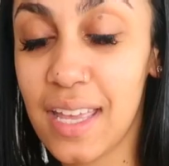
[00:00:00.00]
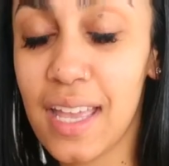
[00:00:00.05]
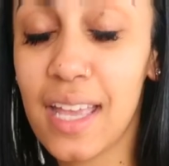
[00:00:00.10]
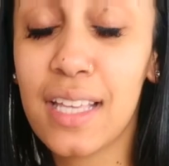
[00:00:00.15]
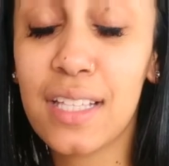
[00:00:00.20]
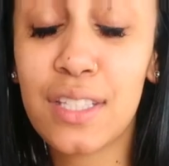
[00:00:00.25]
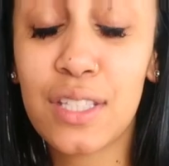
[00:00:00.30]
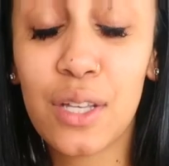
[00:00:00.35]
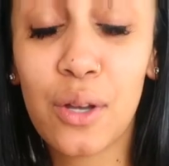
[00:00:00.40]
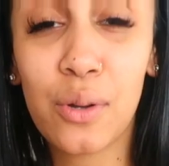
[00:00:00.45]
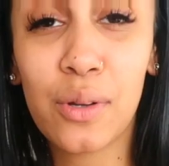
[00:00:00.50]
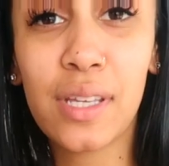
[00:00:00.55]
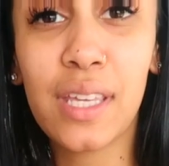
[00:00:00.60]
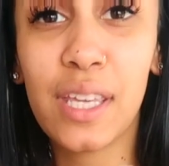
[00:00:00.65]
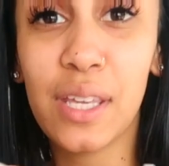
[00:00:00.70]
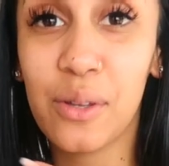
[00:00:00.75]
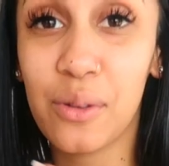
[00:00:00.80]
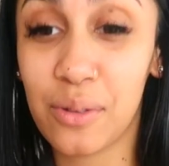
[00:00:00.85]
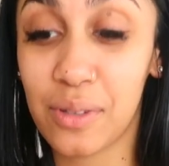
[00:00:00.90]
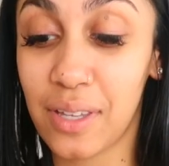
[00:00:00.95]
It's so
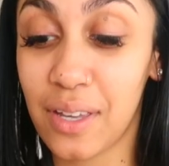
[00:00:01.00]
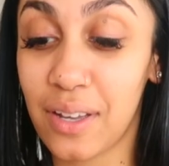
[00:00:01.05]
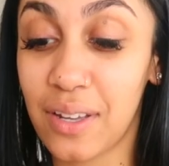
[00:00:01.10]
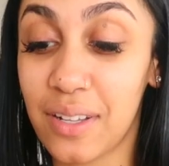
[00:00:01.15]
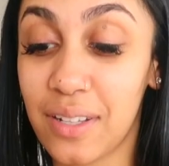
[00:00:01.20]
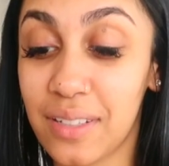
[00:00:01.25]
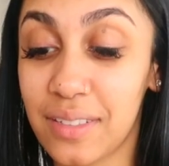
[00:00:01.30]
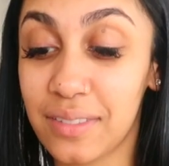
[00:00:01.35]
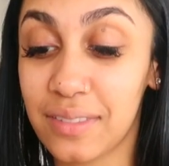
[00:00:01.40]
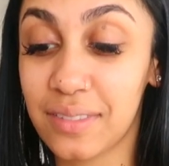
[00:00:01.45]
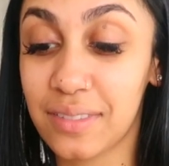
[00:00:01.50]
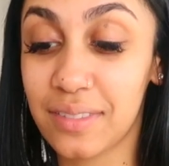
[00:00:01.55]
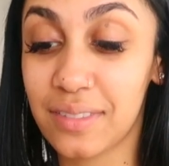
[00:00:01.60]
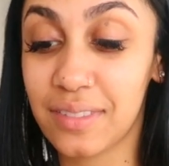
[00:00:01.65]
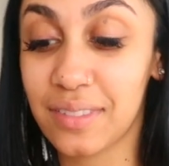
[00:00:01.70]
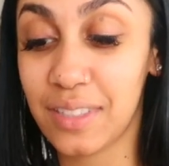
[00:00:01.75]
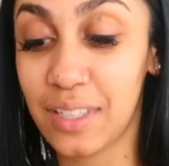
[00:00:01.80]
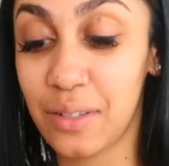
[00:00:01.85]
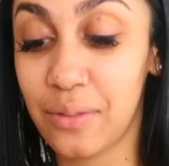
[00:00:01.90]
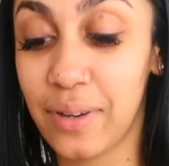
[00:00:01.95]
cute, y'all.
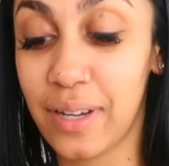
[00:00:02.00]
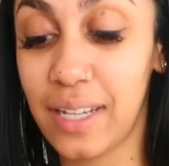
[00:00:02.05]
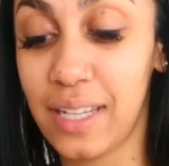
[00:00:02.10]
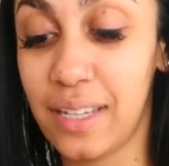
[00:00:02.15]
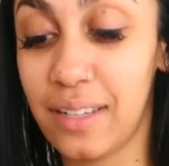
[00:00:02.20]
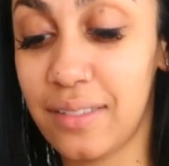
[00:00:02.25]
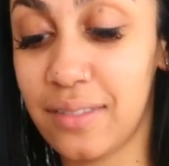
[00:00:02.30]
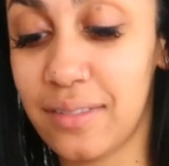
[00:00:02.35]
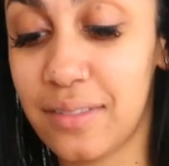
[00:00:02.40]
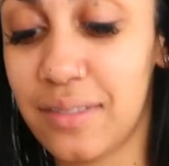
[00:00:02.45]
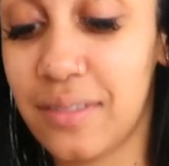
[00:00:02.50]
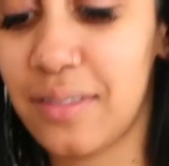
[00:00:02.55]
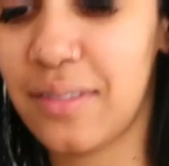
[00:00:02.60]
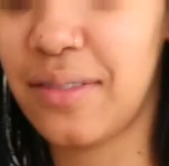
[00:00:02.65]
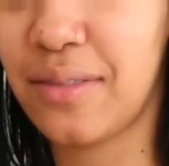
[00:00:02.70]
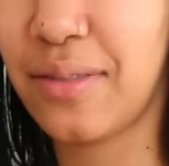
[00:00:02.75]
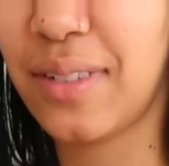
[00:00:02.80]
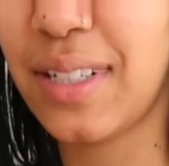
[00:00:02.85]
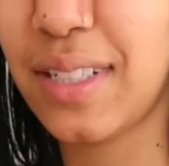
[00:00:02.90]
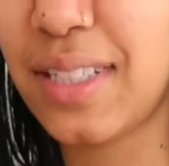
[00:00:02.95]
You ready?
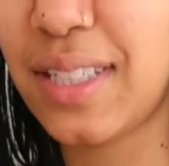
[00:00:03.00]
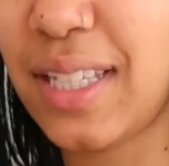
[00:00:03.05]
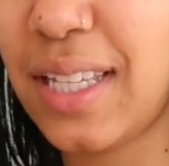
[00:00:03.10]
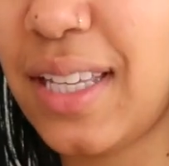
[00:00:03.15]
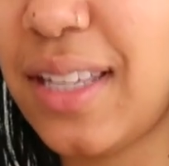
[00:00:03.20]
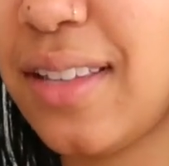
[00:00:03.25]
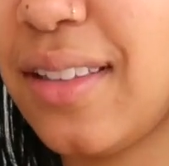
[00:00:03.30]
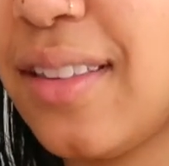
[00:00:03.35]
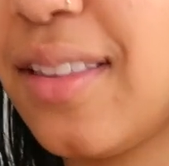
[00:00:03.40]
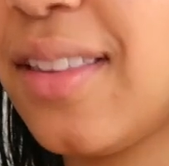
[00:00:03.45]
Wanna see?